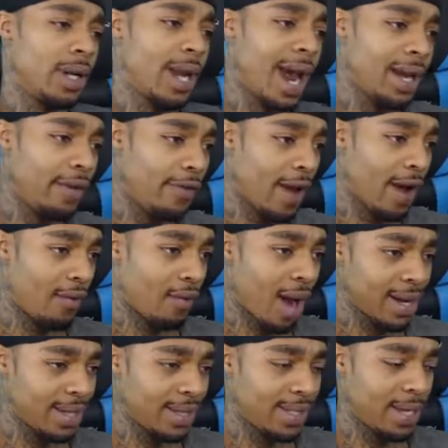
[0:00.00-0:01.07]
95
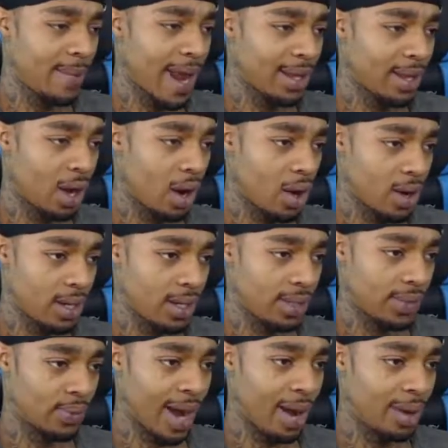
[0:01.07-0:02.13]
Rockets team had the
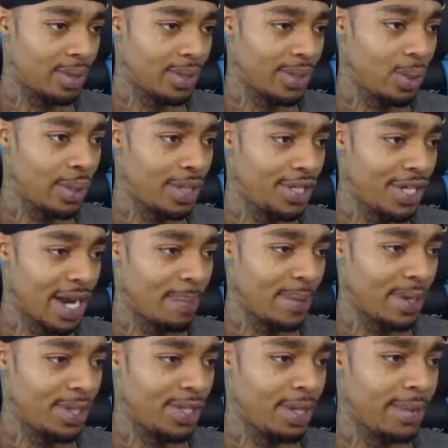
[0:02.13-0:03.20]
hardest route to a
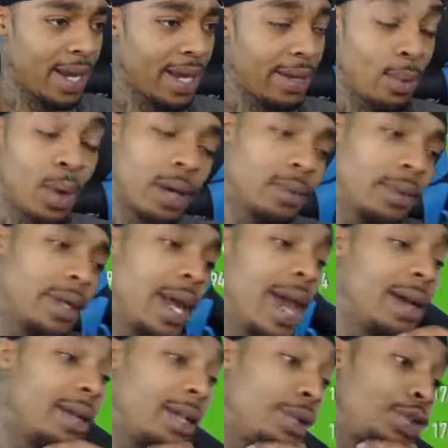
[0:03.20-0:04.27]
championship.
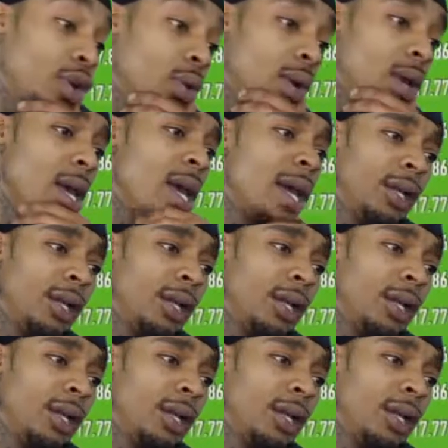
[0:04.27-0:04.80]
It's true.